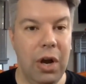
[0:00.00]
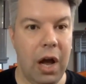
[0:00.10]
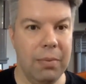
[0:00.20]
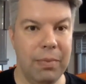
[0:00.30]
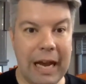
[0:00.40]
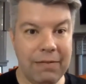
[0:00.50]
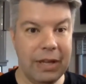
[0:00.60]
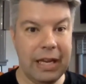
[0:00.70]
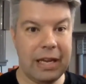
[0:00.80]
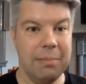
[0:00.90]
Um, we have
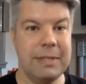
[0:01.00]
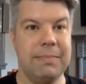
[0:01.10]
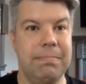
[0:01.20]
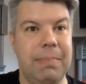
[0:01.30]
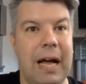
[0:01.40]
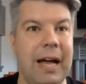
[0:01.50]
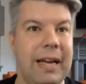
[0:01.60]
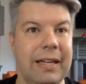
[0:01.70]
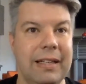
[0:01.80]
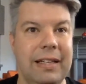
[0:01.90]
one that comes
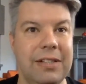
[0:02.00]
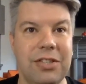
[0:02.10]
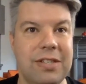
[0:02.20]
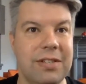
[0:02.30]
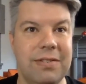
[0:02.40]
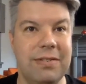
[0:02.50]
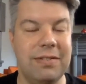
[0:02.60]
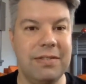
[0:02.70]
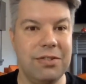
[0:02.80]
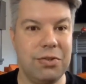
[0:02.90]
by. It's just a
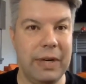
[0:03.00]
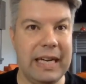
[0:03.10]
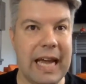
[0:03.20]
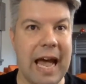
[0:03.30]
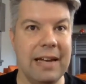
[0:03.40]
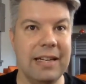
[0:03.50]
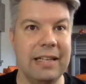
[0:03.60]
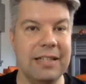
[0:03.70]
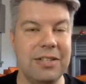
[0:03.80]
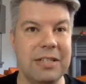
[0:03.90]
street cat,
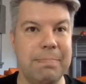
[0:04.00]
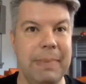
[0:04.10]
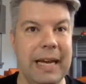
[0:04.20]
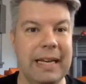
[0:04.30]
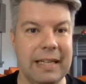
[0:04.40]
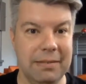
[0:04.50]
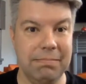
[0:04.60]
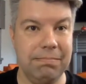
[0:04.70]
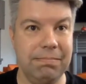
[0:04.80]
and he's just big, and